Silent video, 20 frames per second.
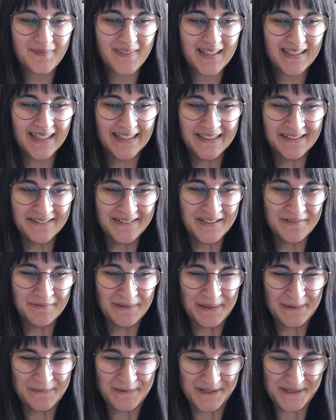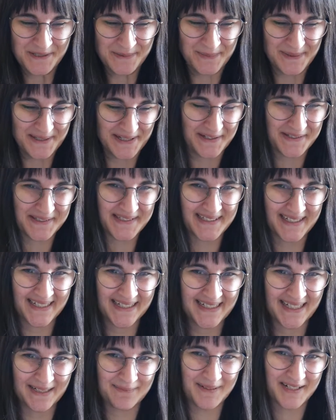Like, you didn't really want to be
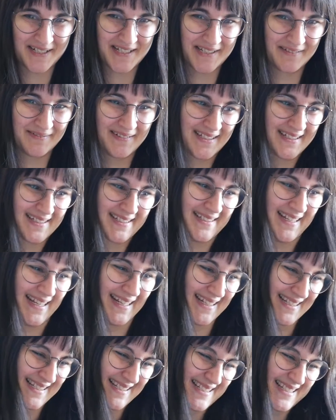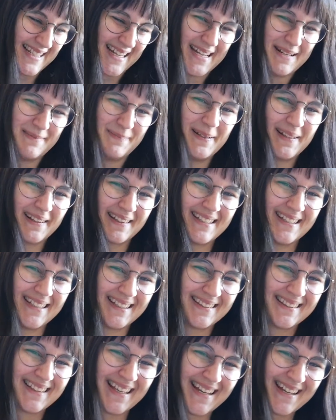outside that much, so we just stayed inside building
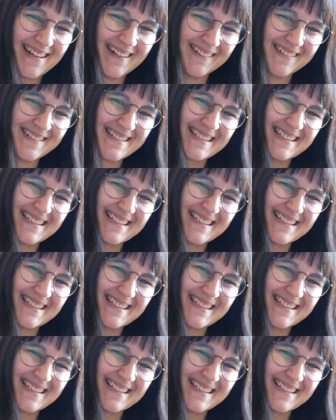Legos.